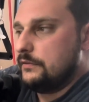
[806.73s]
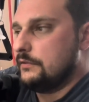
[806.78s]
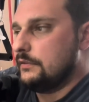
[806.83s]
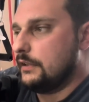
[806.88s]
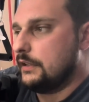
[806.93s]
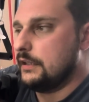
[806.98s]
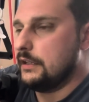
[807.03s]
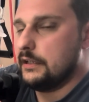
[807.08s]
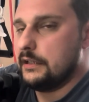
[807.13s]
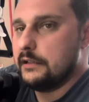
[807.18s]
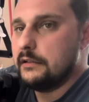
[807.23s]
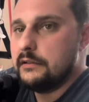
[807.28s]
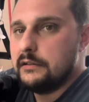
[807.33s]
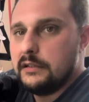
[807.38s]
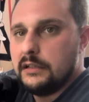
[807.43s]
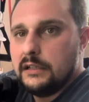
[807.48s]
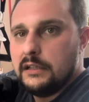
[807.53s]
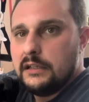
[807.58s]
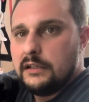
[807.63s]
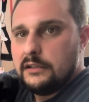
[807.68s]
All
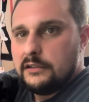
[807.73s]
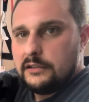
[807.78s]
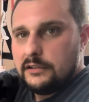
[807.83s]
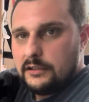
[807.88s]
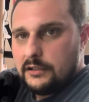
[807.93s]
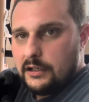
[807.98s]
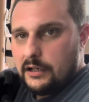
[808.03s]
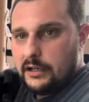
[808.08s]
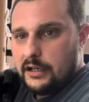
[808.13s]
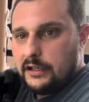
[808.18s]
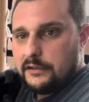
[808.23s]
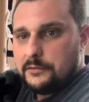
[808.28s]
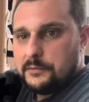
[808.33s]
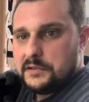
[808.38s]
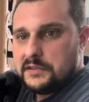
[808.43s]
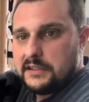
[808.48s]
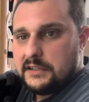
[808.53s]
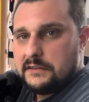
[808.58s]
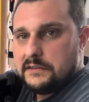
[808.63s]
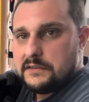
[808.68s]
right, let me
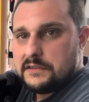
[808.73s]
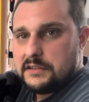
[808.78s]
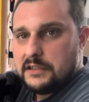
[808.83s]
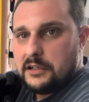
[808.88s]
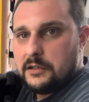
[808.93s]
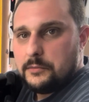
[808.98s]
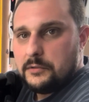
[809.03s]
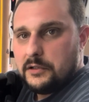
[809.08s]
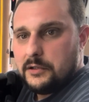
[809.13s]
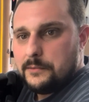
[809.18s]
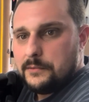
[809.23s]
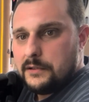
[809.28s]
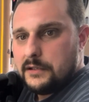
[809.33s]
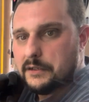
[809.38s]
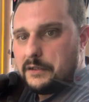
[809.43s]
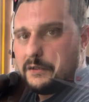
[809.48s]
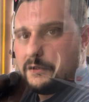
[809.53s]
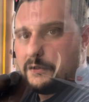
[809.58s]
tighten this down. I'll be right back.